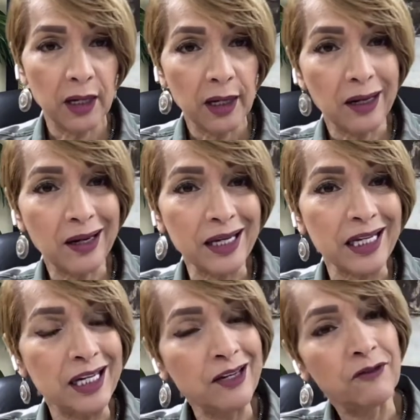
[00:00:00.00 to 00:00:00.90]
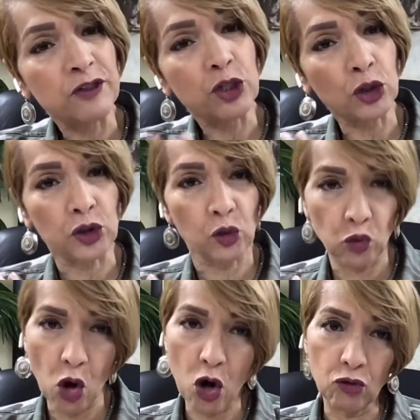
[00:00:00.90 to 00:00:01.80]
uh, Eve took the
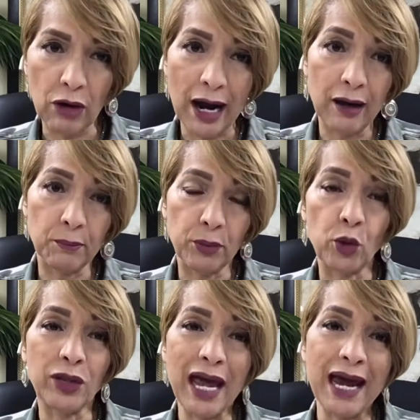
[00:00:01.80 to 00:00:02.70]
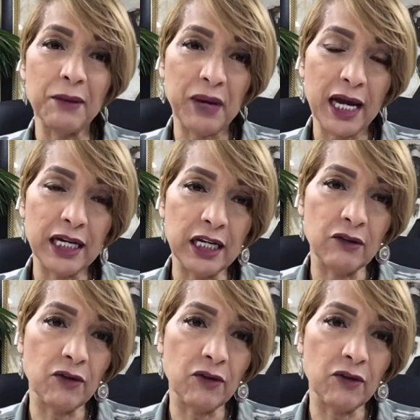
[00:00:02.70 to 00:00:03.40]
wrong route, both Adam and Eve,